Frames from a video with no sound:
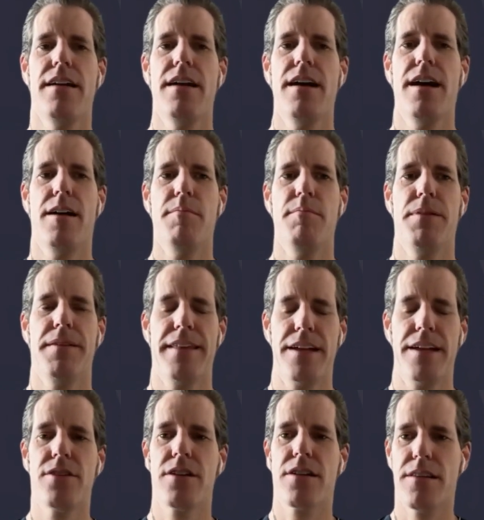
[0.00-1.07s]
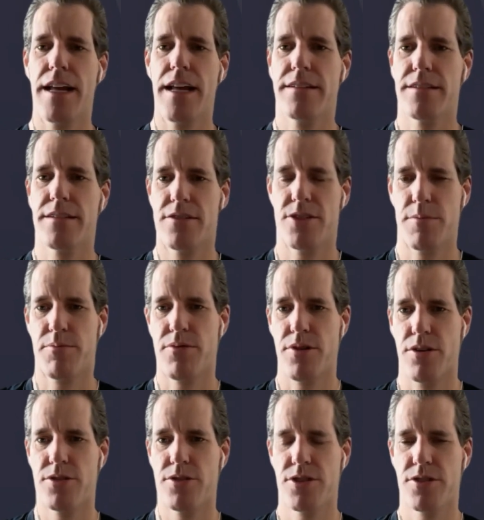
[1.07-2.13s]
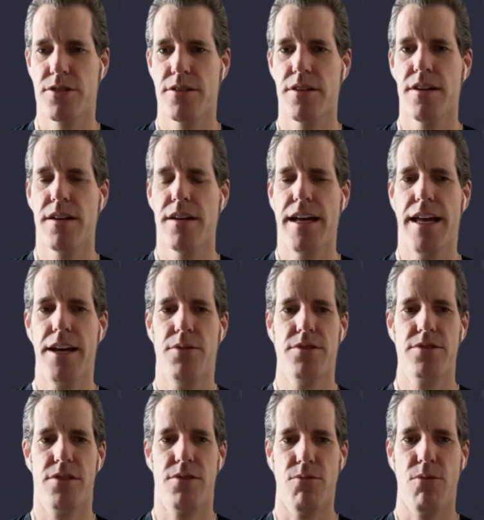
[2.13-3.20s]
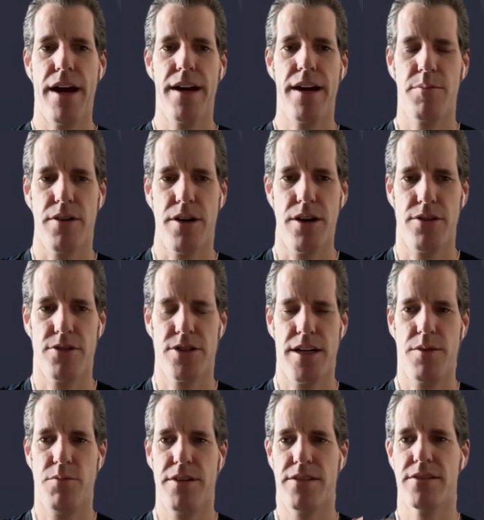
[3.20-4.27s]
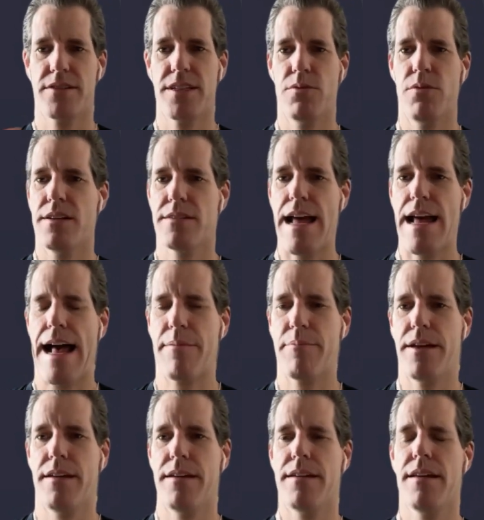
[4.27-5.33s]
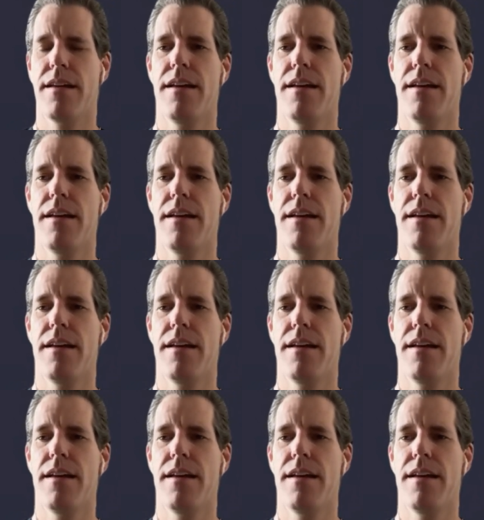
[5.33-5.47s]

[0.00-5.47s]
Um, but they took a light touch approach, and it was the right approach. And we see what's happened.